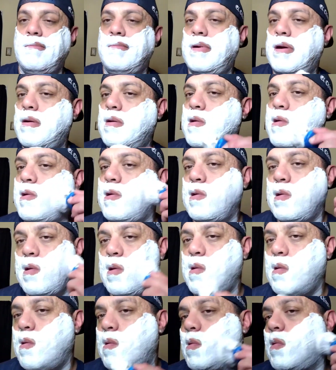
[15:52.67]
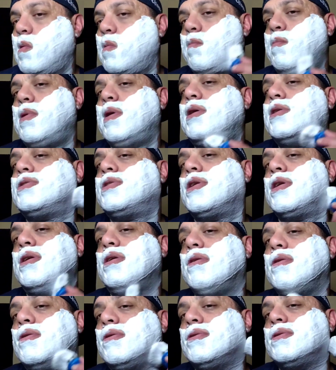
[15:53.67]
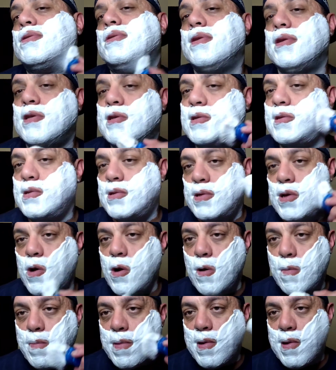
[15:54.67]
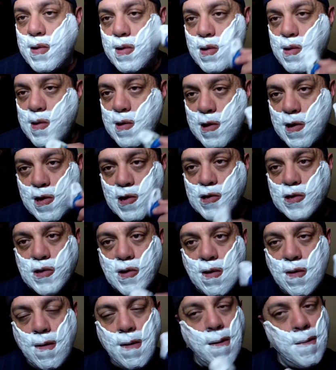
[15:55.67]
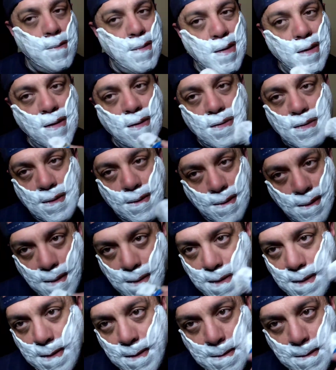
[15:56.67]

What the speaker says: Very a pleasure to use. This soap is amazing.